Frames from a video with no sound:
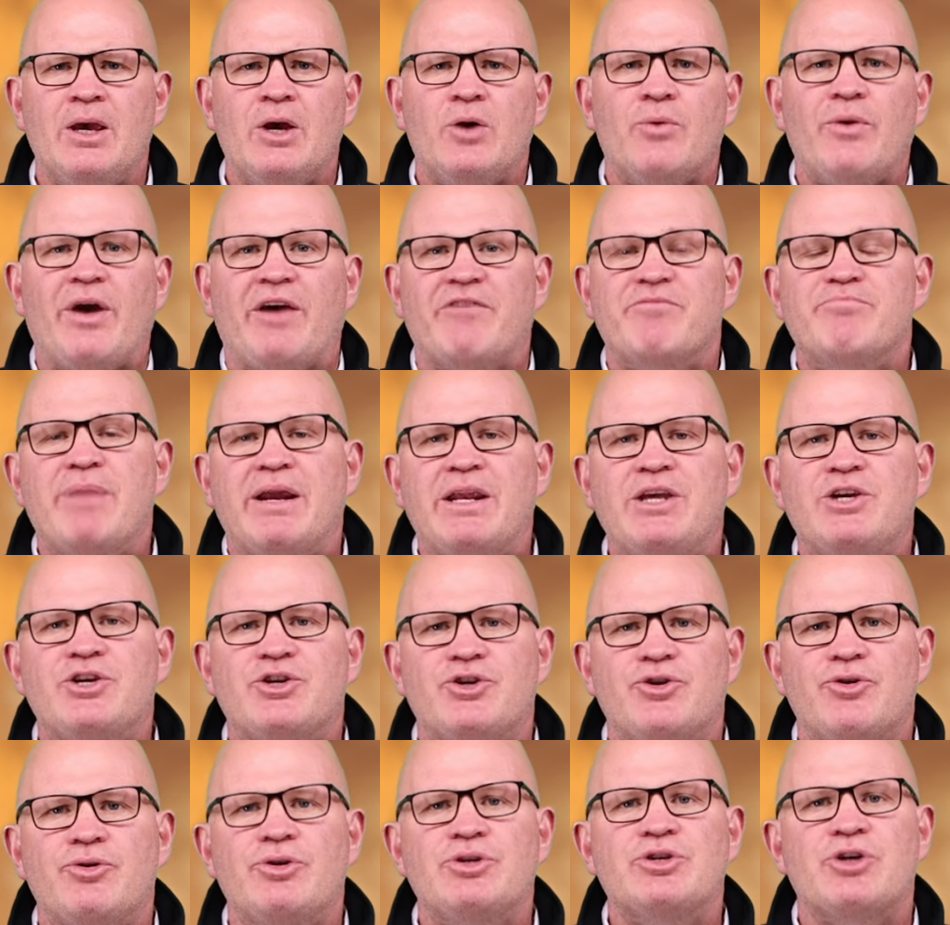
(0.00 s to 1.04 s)
We have many
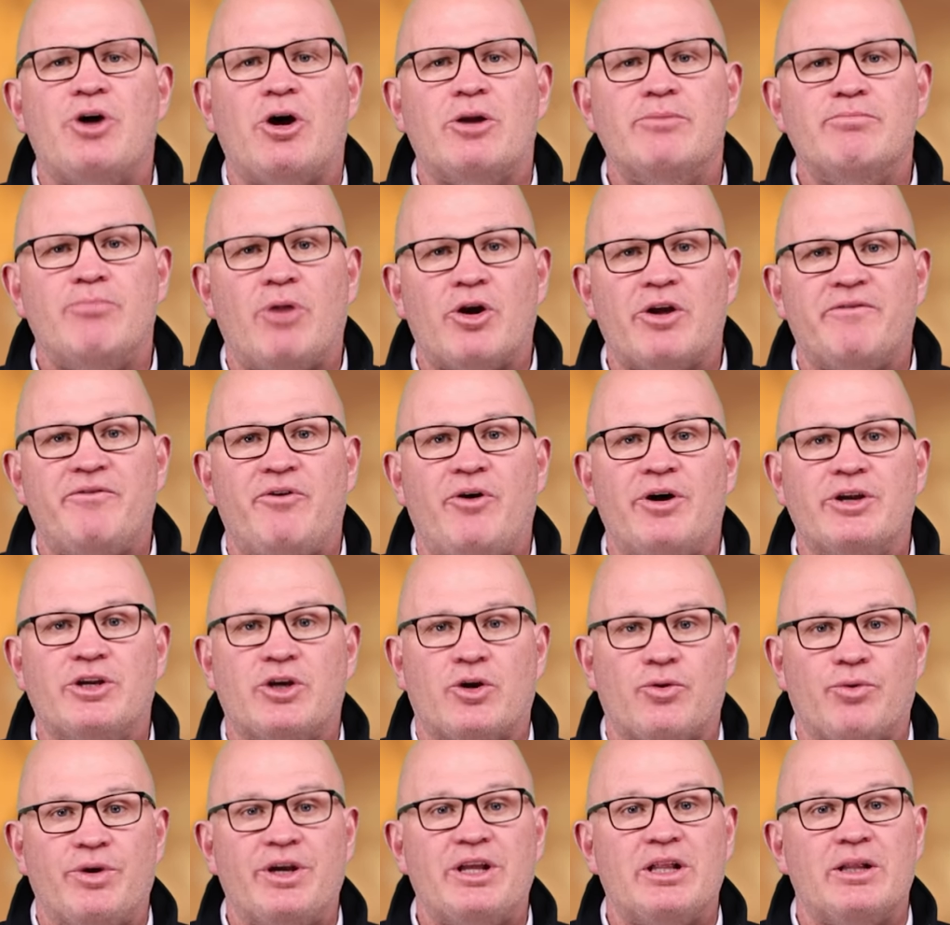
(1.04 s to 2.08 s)
students on modified
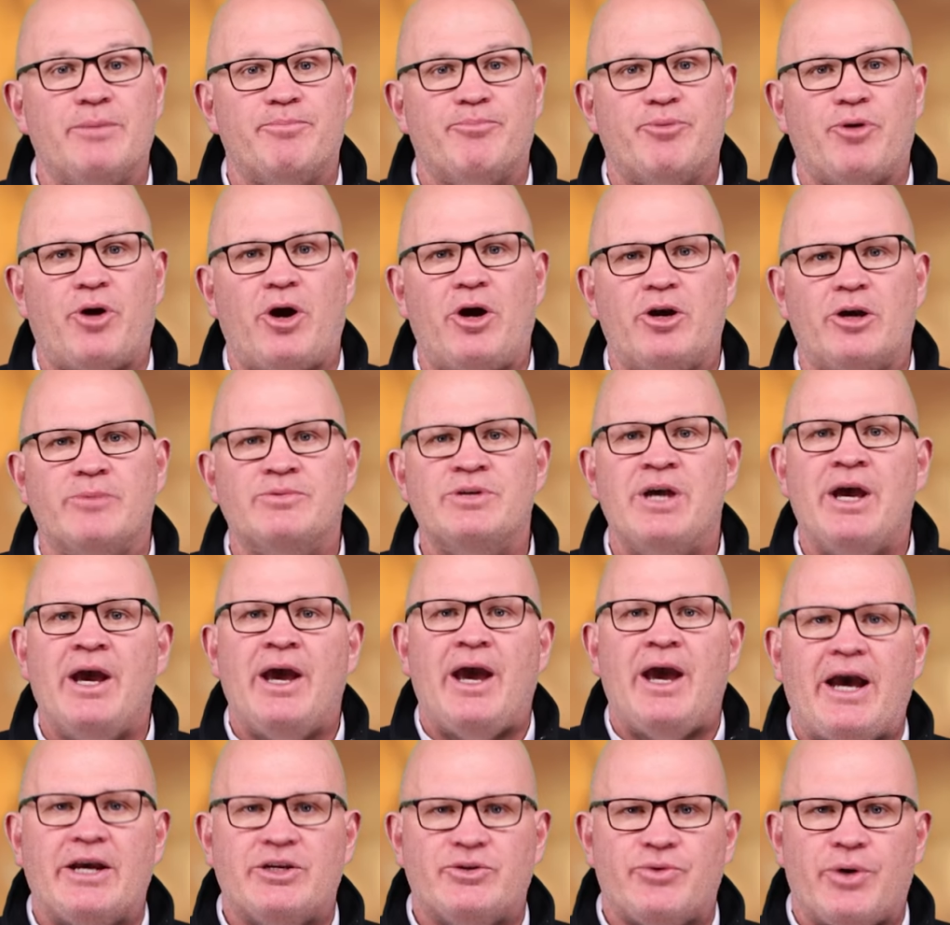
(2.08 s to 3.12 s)
curriculum programs
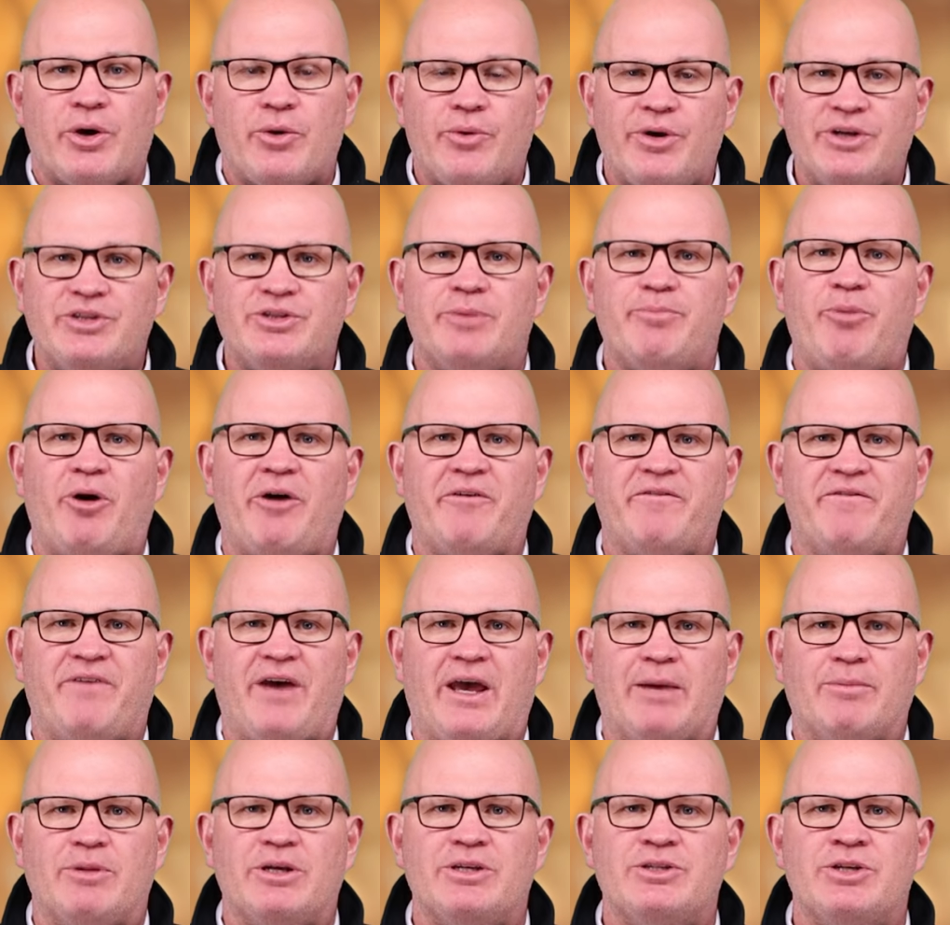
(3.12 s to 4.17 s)
as requested by
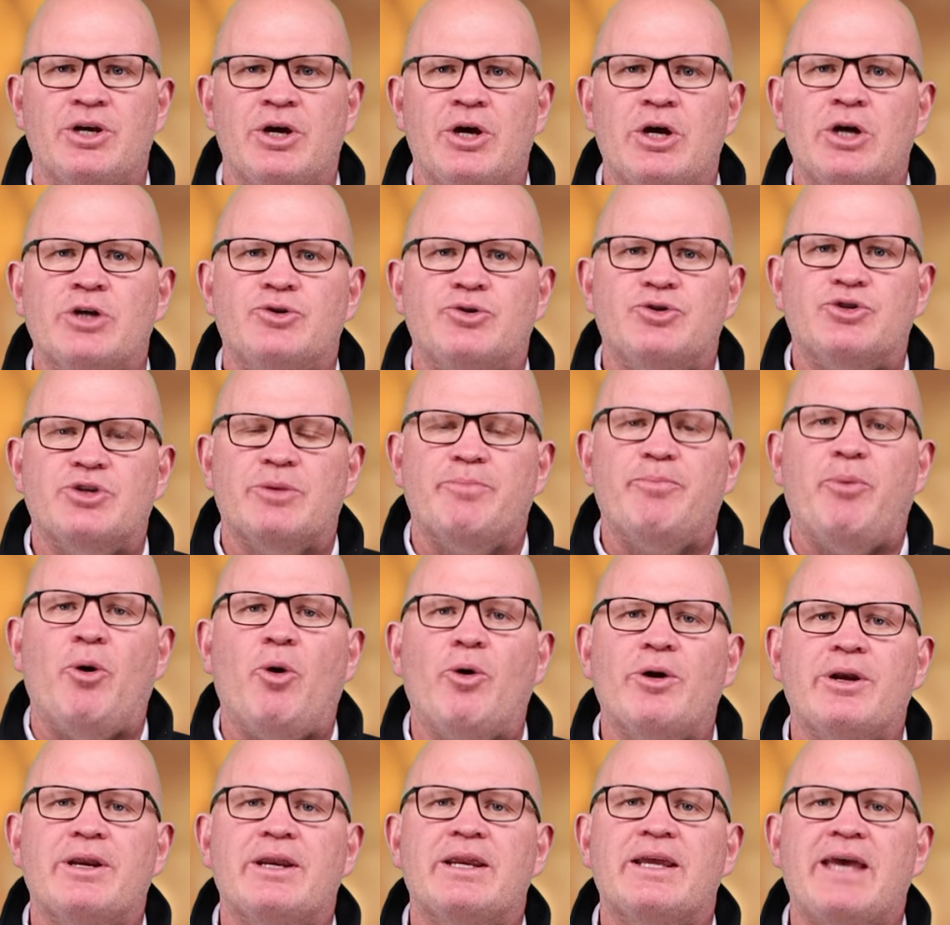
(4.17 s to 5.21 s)
families to
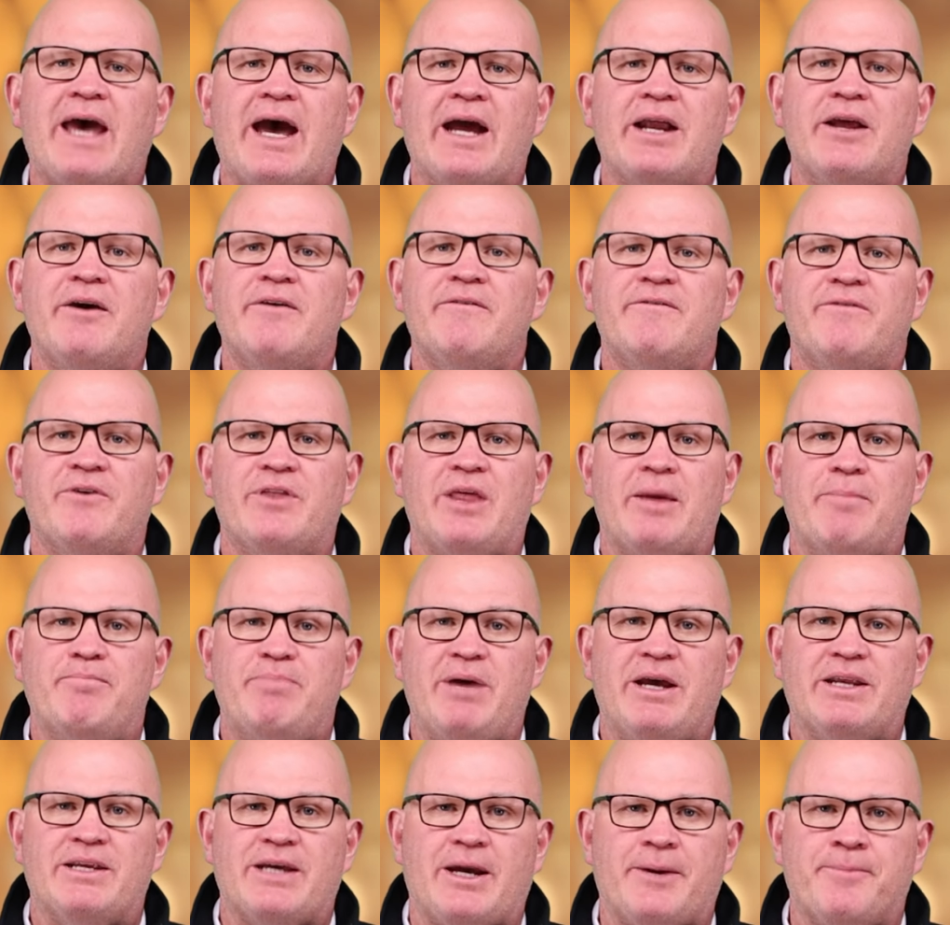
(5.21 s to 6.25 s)
support and cater for them
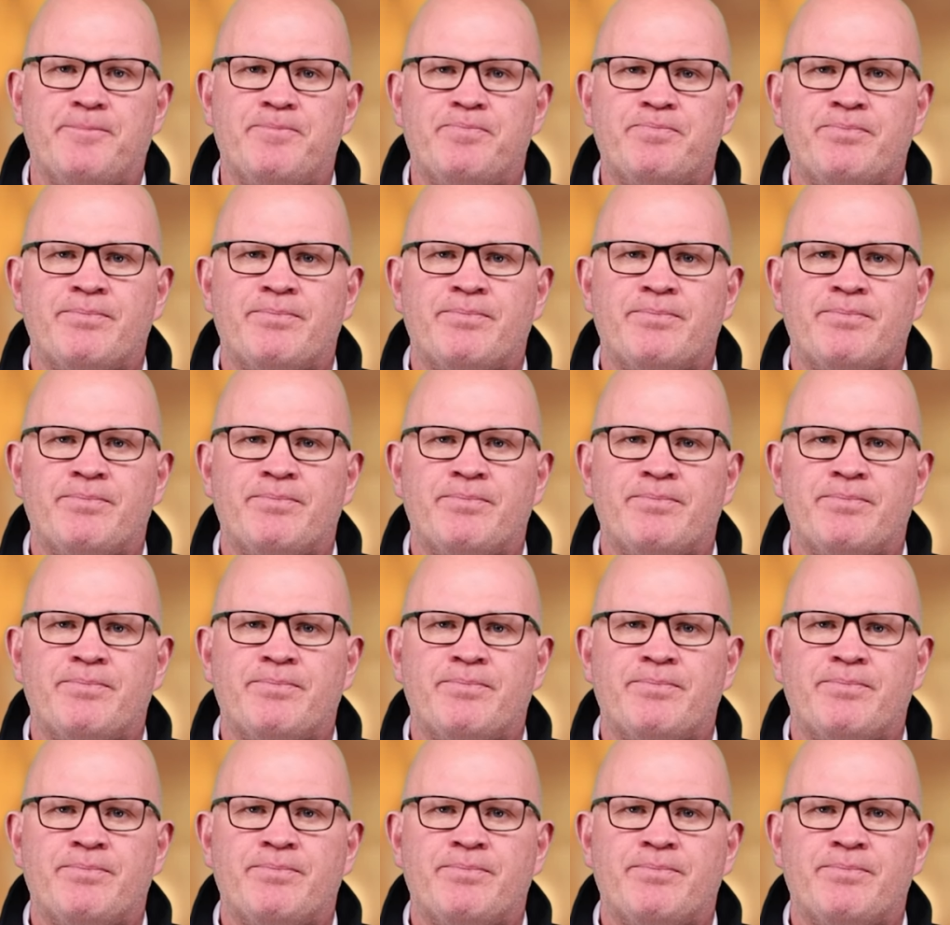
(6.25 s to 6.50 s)
better.